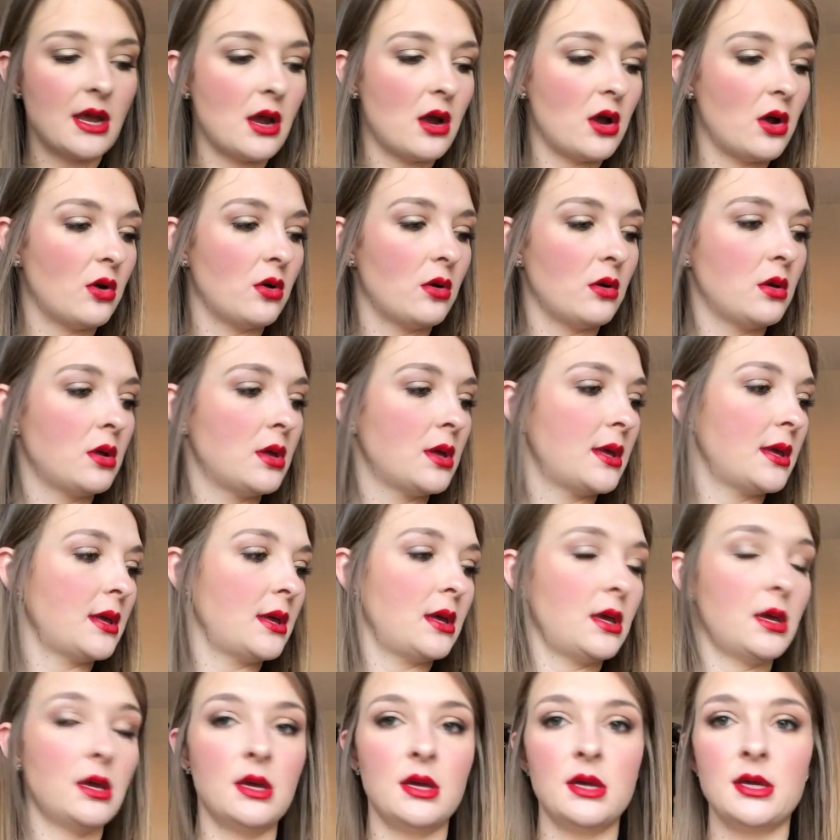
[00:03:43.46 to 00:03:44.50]
now,
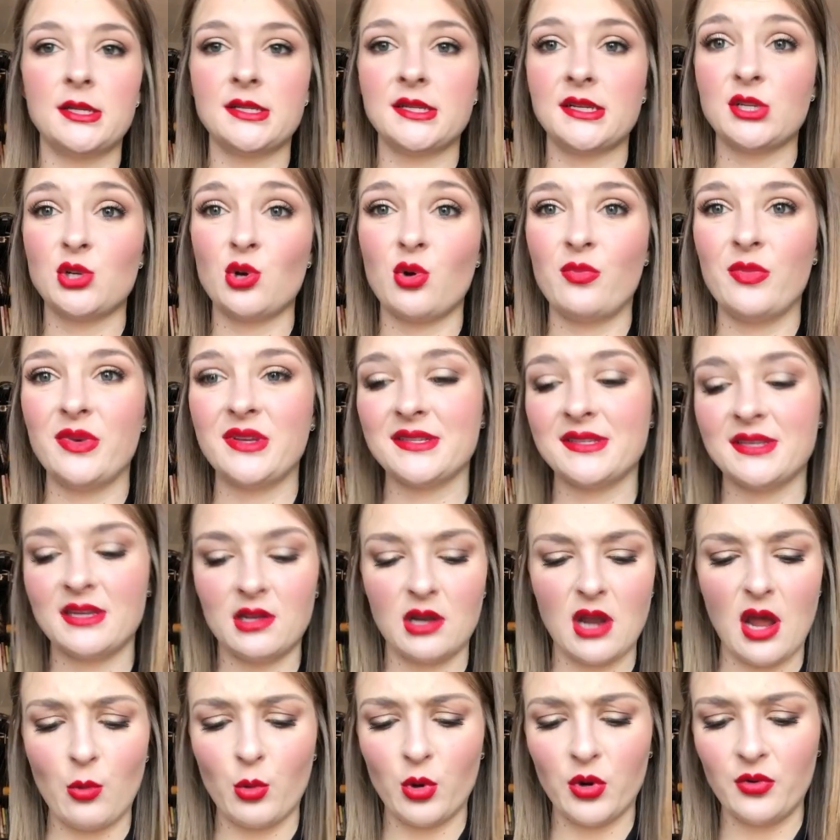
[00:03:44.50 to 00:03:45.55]
and I don't miss
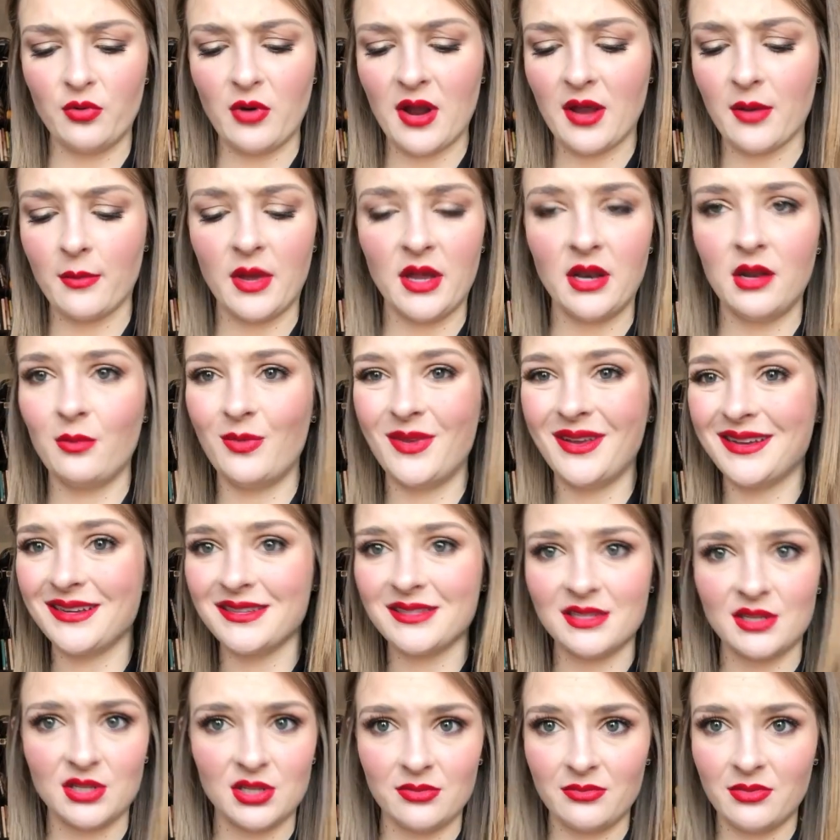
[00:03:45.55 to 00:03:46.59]
it. I wouldn't recommend it
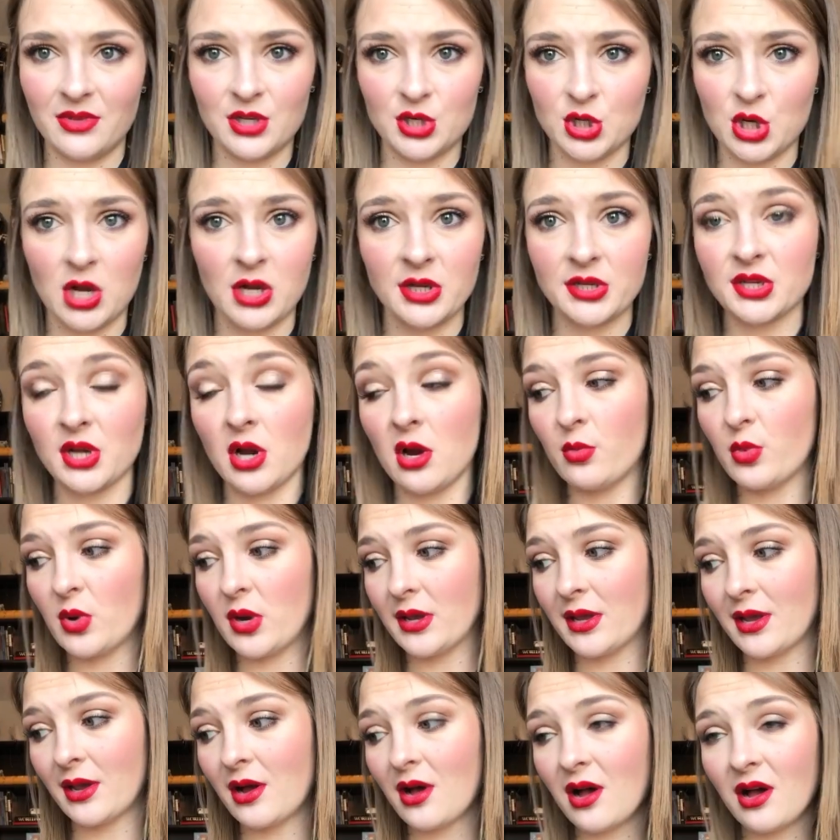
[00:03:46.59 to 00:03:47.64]
because the chunks are
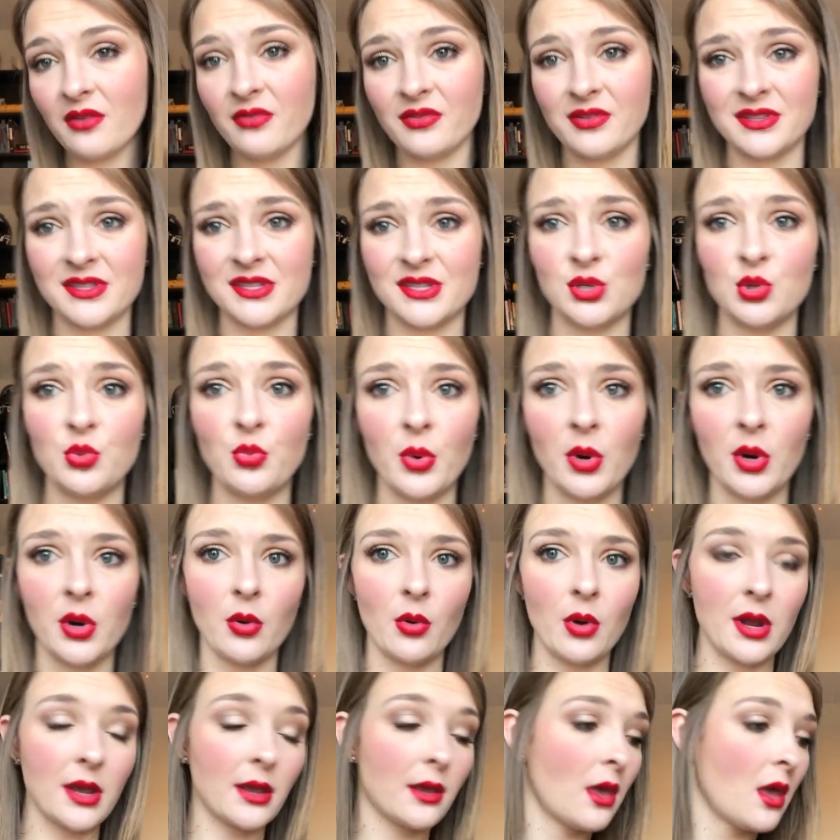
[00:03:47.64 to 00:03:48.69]
breaking off. It's super
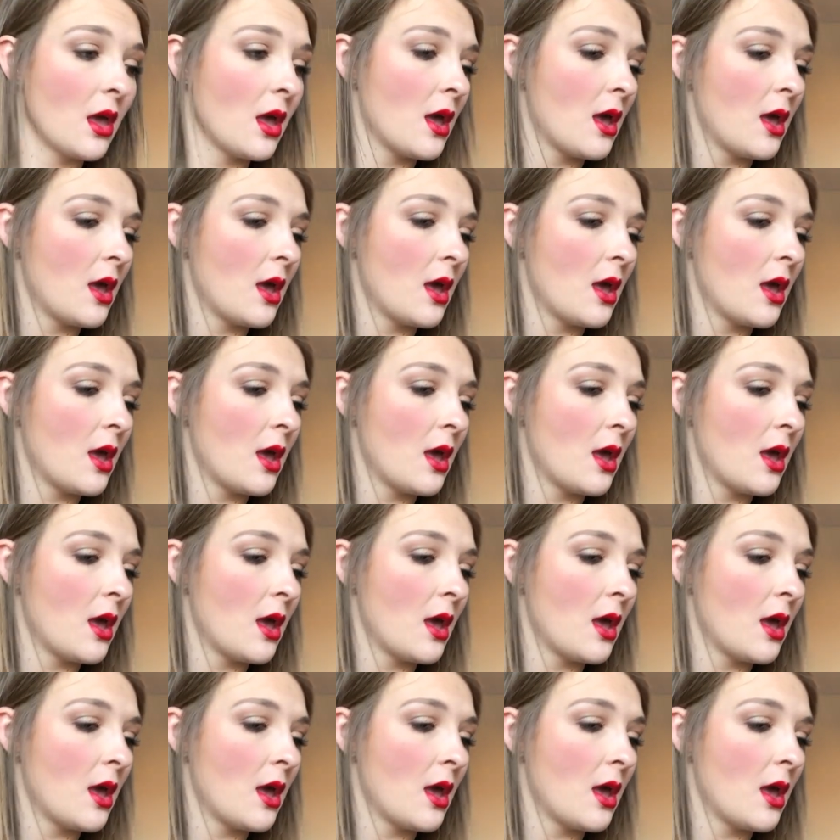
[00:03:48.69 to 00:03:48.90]
annoying.